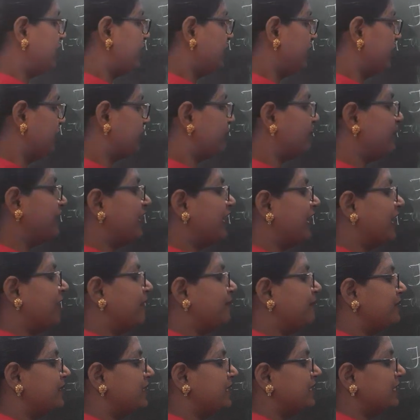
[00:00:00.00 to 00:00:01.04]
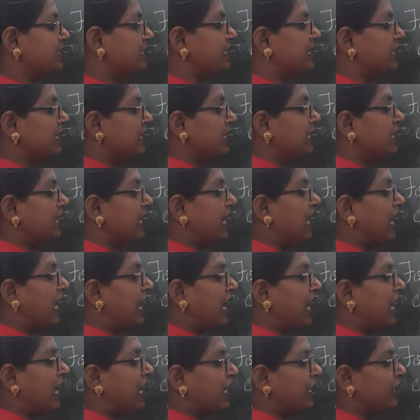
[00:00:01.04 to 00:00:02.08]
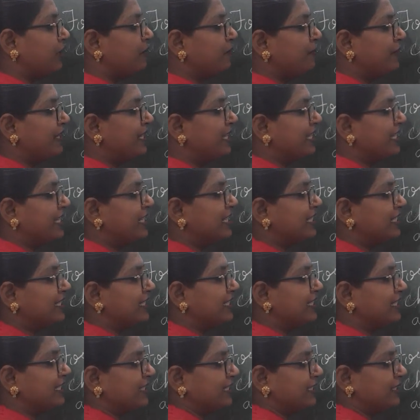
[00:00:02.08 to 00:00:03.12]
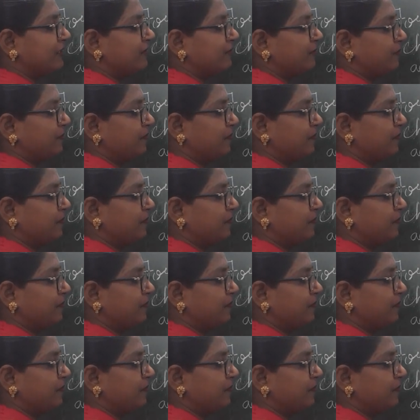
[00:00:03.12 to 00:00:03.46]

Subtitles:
It becomes armies.